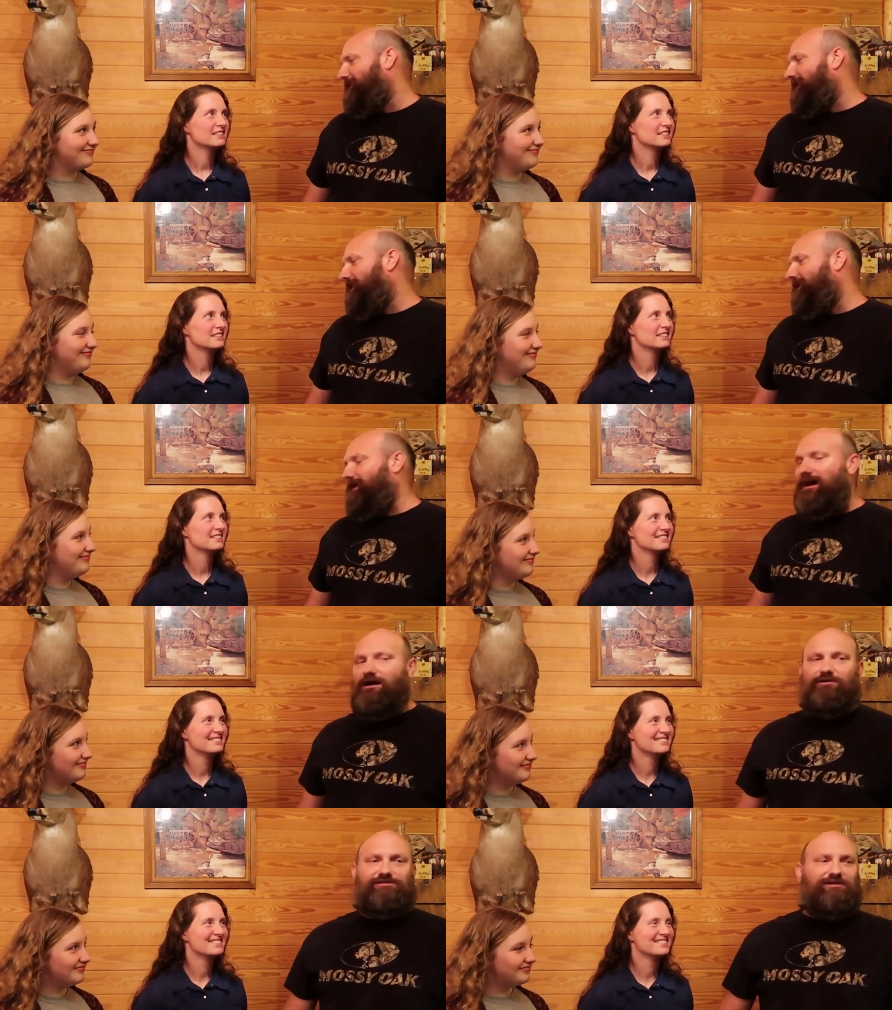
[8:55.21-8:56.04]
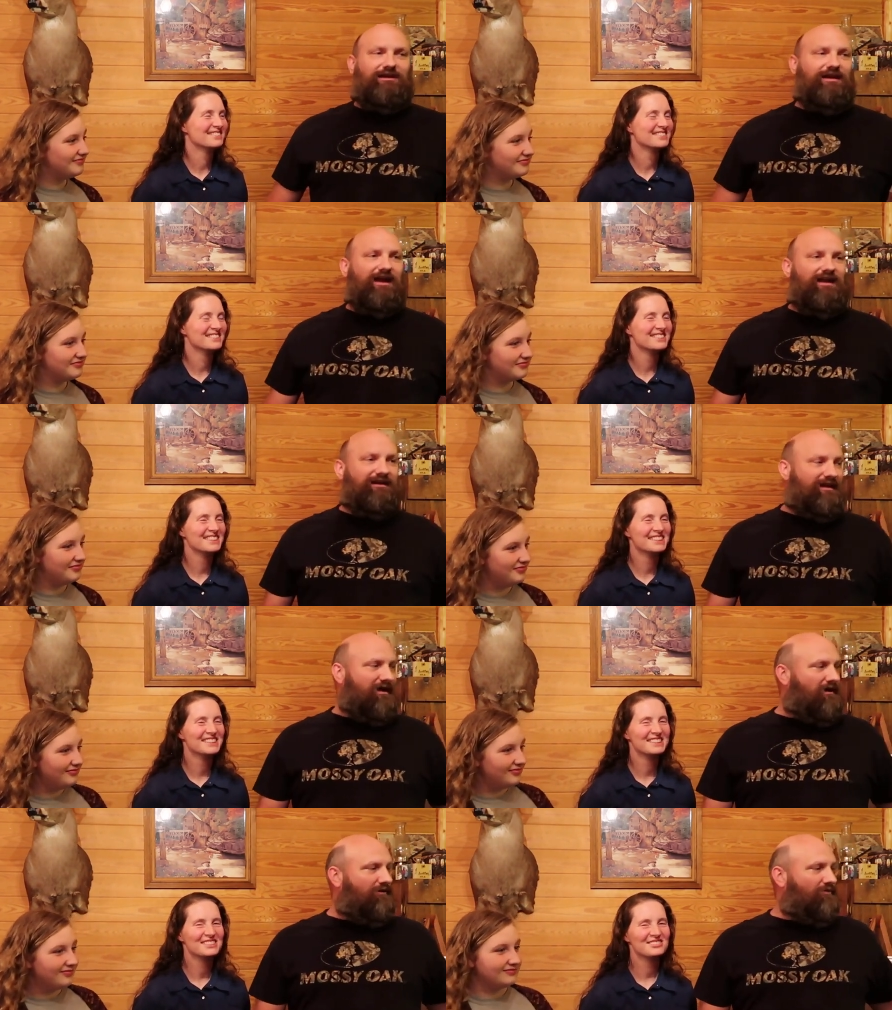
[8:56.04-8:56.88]
Speaker 1: And Austin, he hadn't
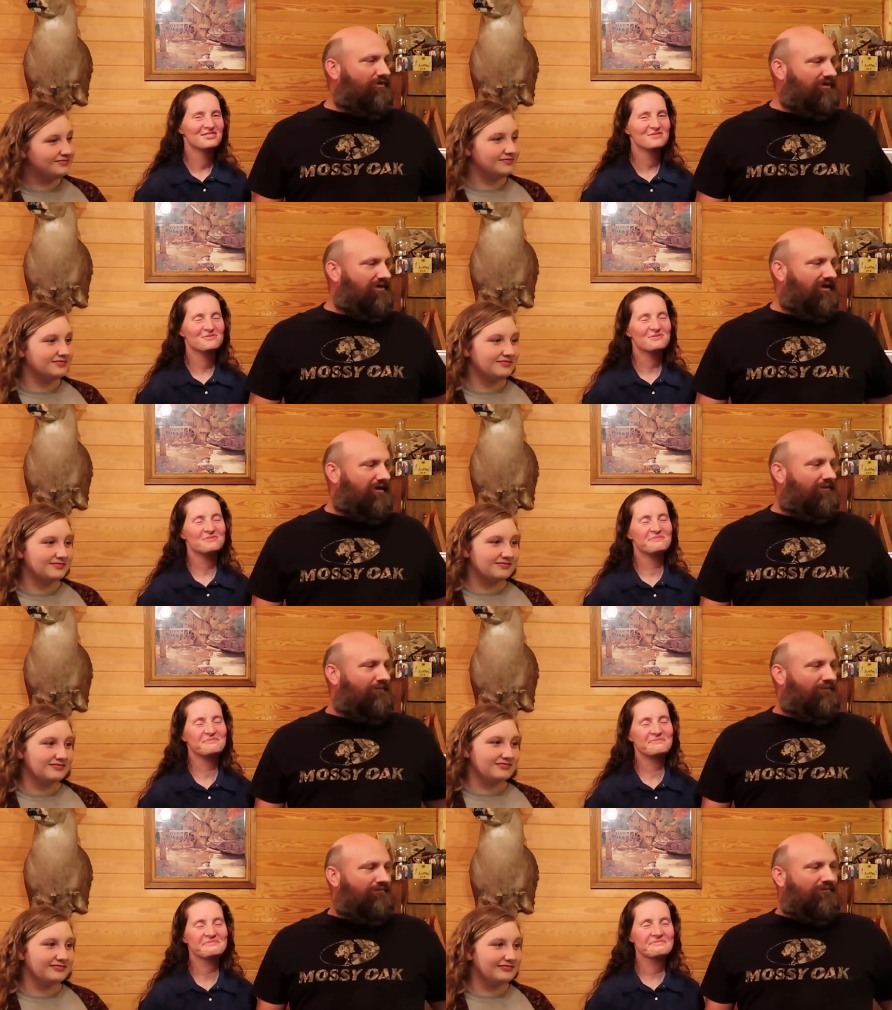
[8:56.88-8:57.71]
caught one yet.